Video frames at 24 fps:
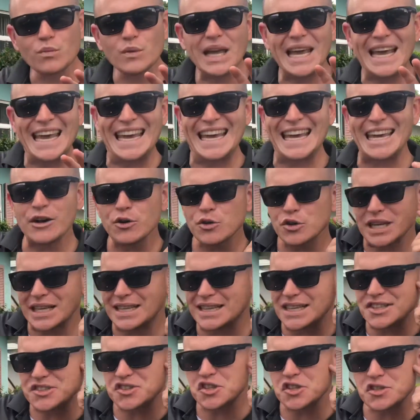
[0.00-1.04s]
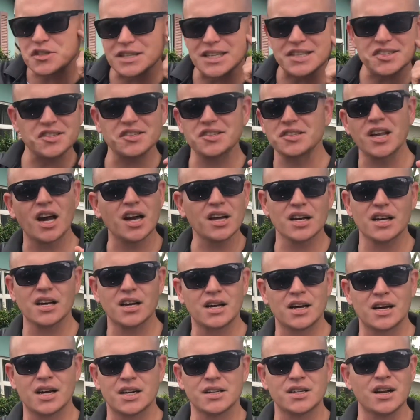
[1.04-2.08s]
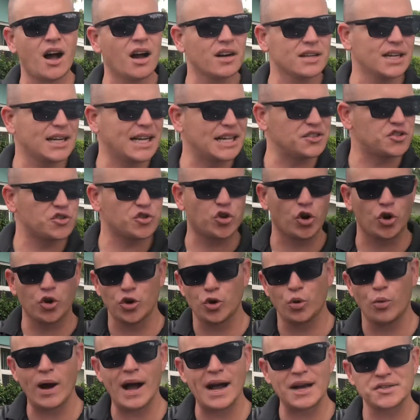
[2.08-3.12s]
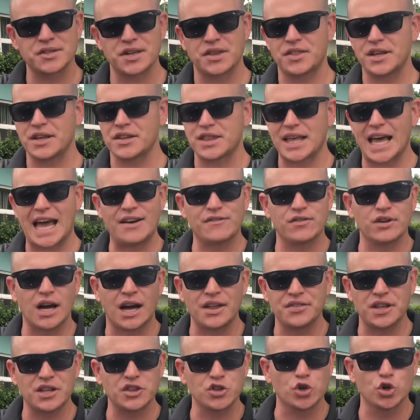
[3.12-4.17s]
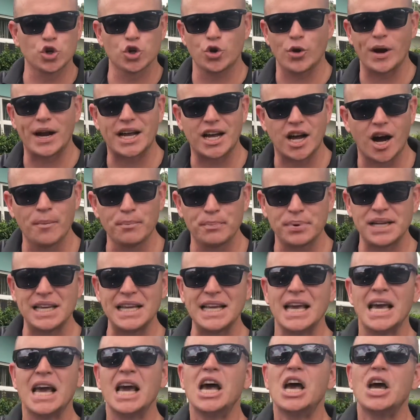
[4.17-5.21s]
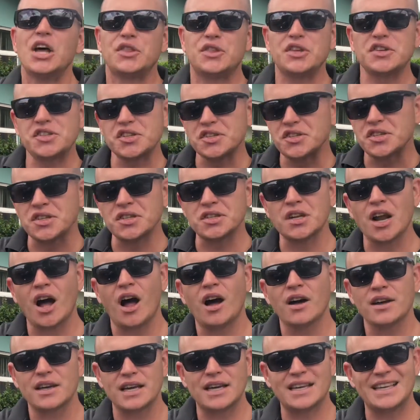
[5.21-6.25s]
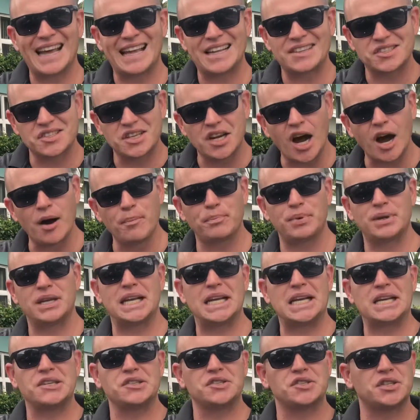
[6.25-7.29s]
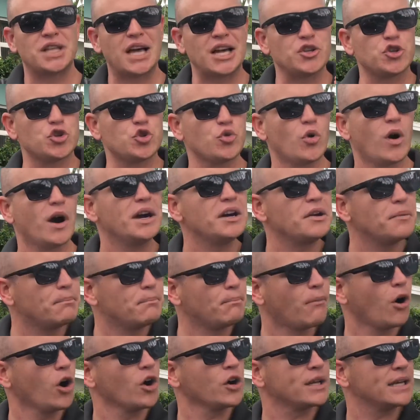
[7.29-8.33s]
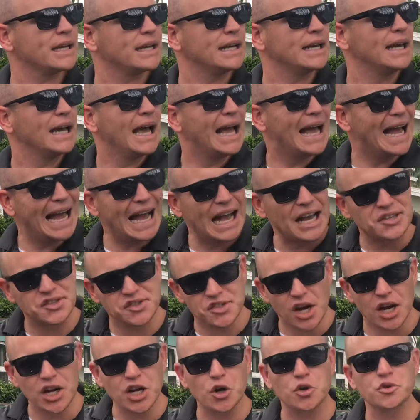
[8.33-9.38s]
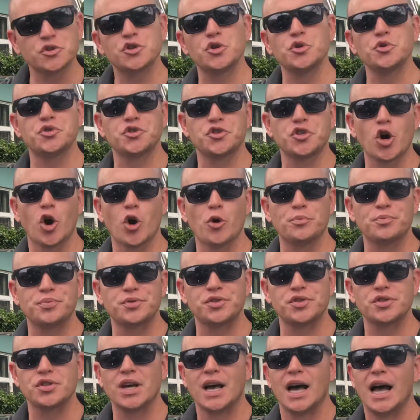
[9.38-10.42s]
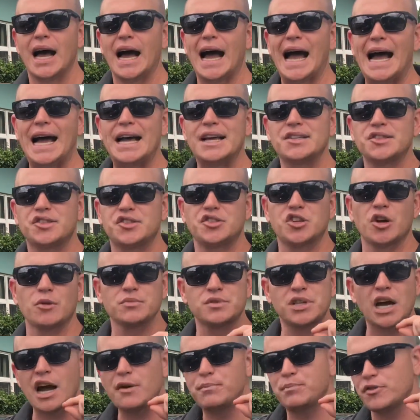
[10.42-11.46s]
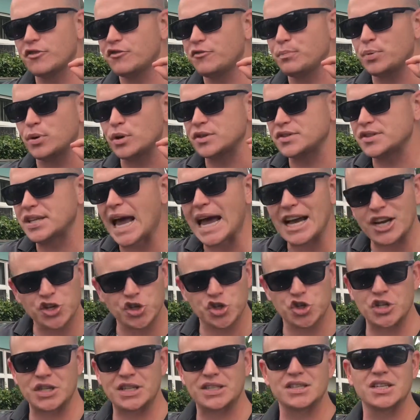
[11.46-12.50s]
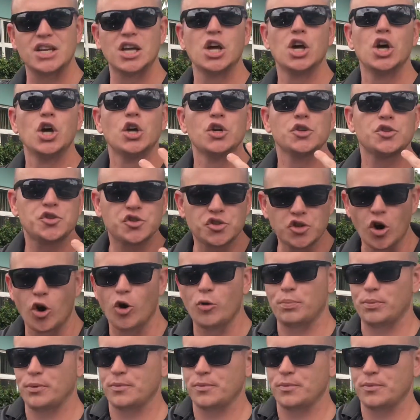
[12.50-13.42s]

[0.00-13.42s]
here, and this is not a knock against Turtle Wax. I think they're a great company. This is a knock against companies that try to market SiO2 soaps as some type of protection soap.